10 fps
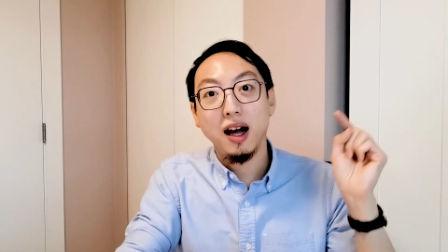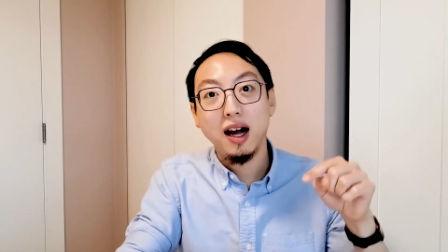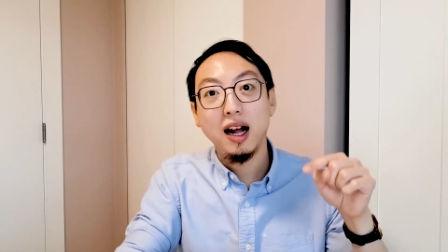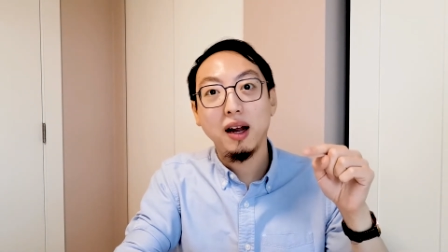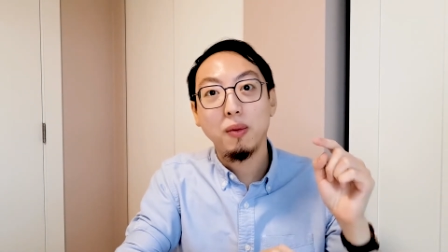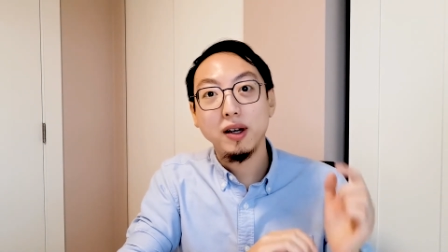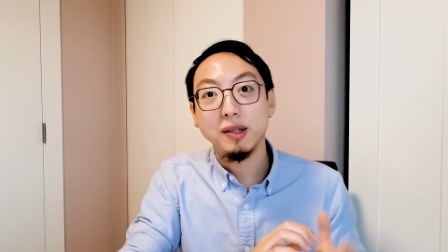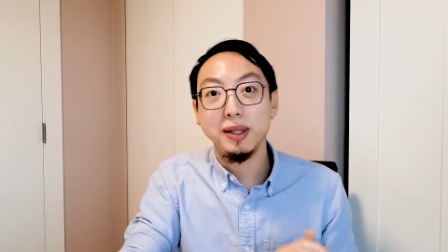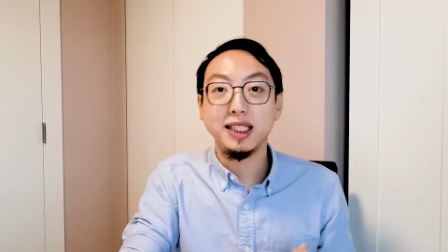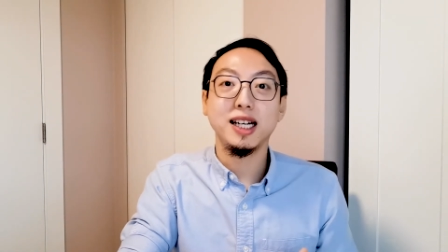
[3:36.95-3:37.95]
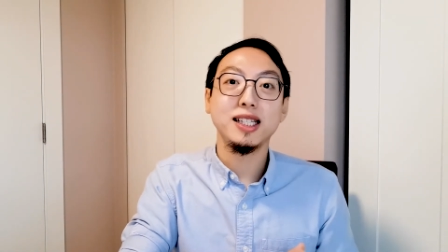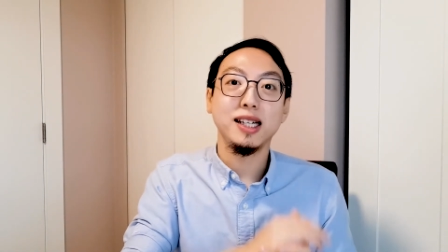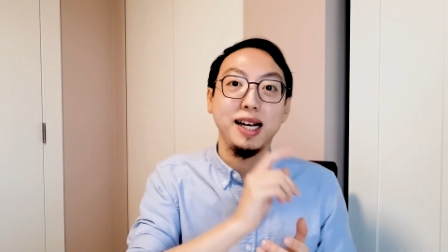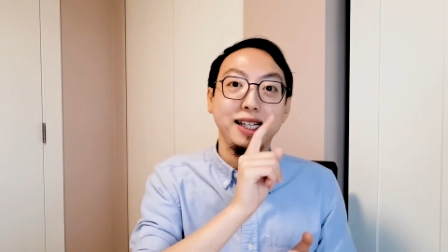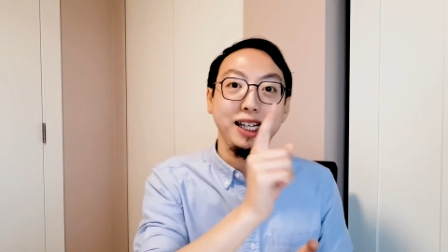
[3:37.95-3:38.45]
I want to be
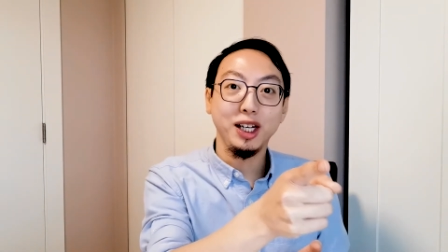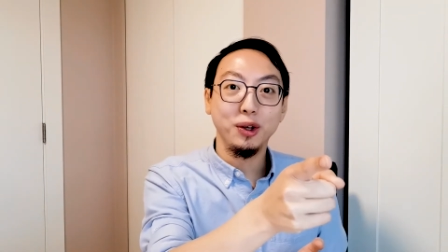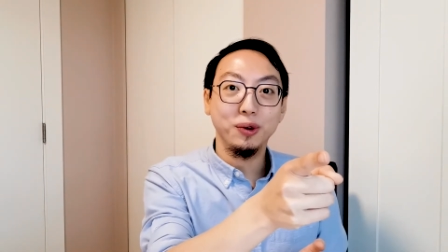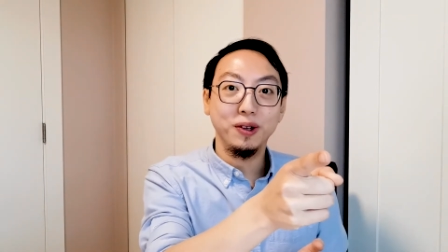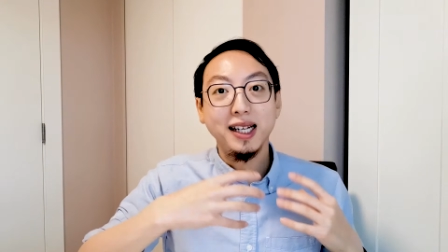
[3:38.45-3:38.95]
just like you.